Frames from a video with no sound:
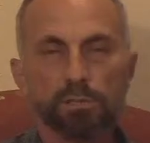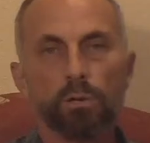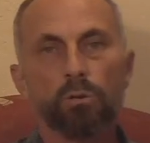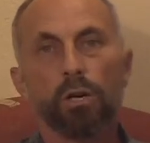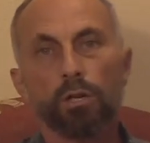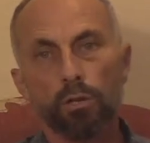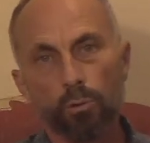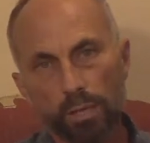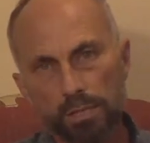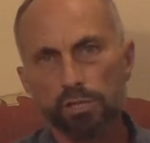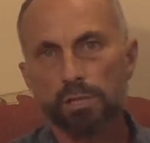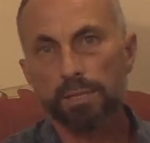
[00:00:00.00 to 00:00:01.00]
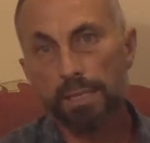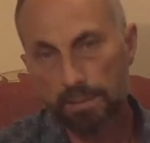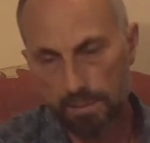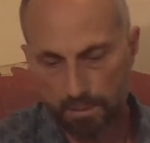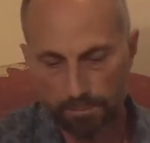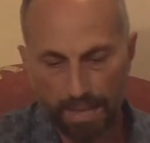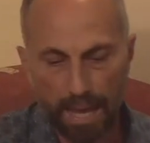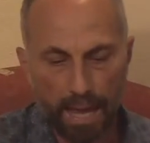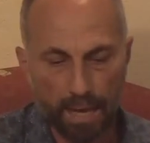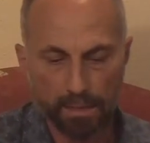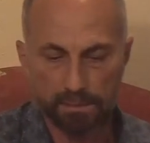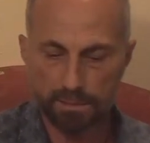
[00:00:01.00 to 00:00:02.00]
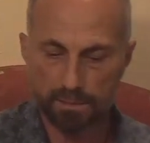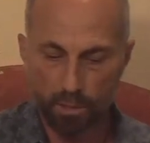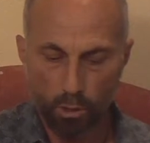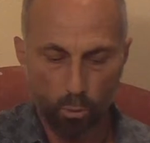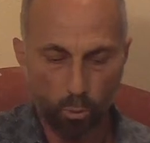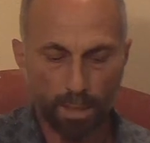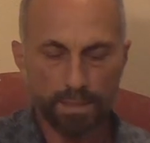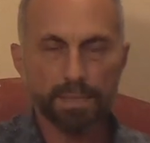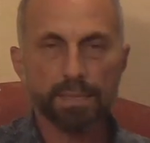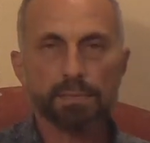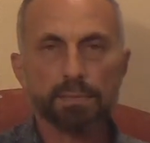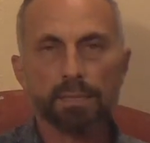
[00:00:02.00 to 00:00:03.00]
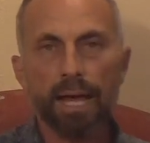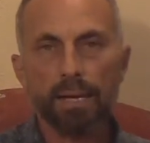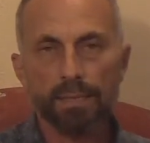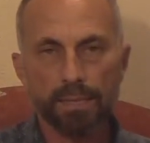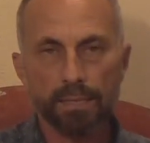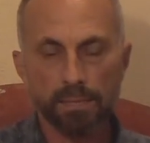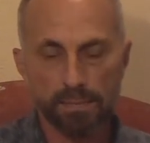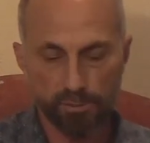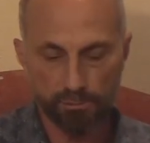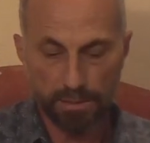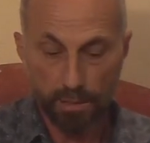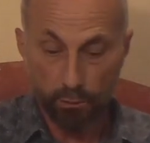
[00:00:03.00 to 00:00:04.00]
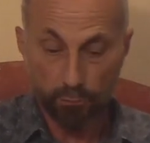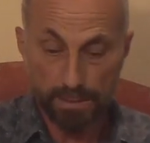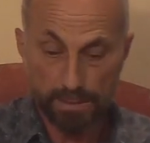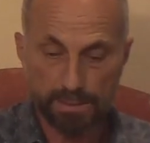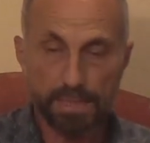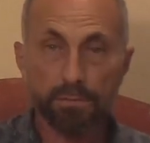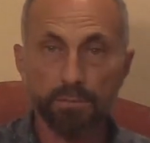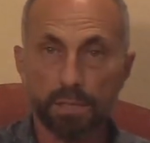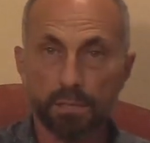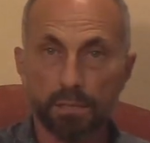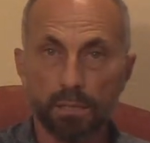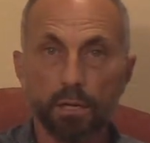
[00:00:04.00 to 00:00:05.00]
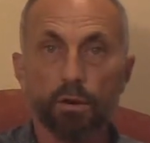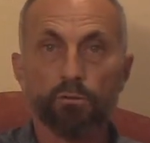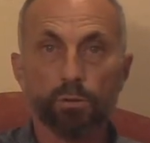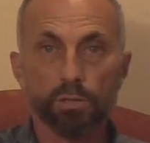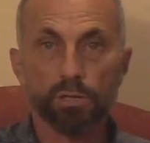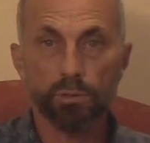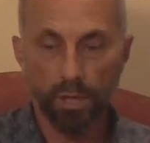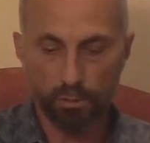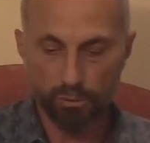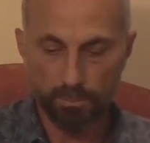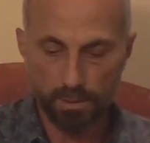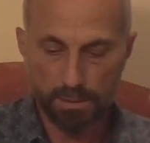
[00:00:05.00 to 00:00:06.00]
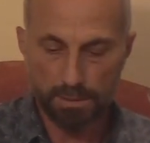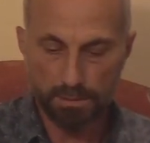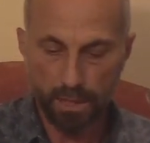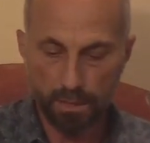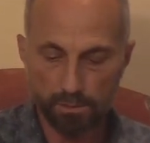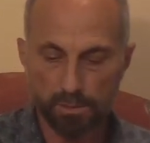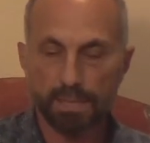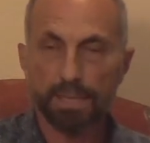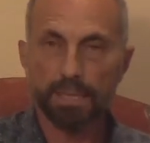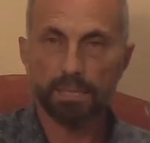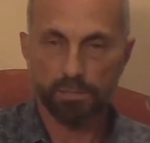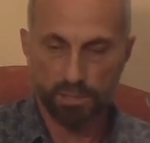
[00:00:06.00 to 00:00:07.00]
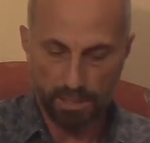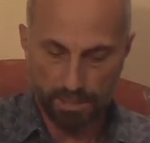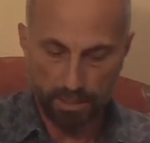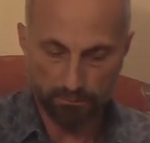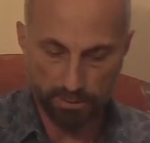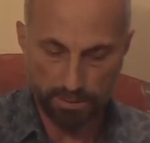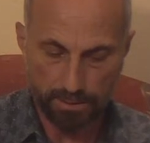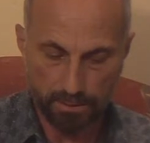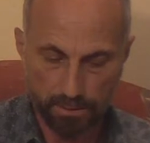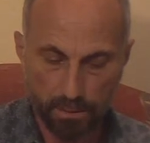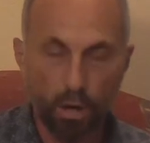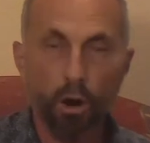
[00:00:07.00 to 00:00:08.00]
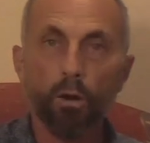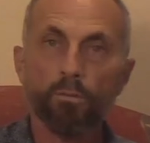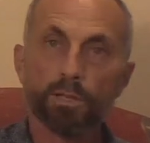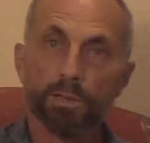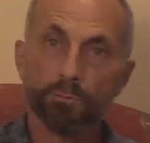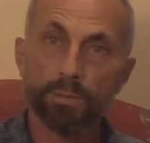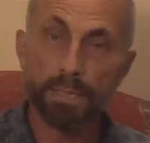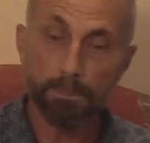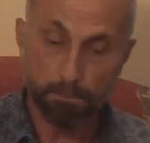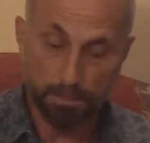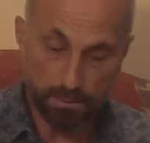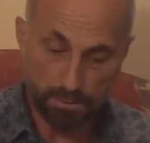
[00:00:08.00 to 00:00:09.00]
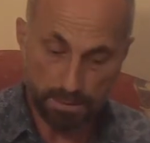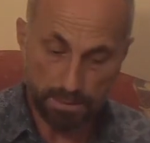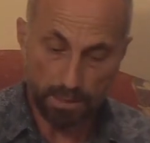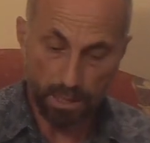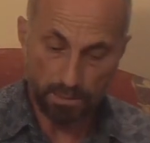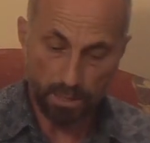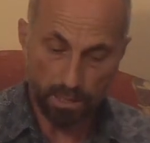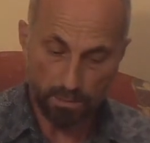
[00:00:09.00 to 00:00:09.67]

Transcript: So the question needs to be asked, what is that industry receiving for $200 million each and every year? Over $3 billion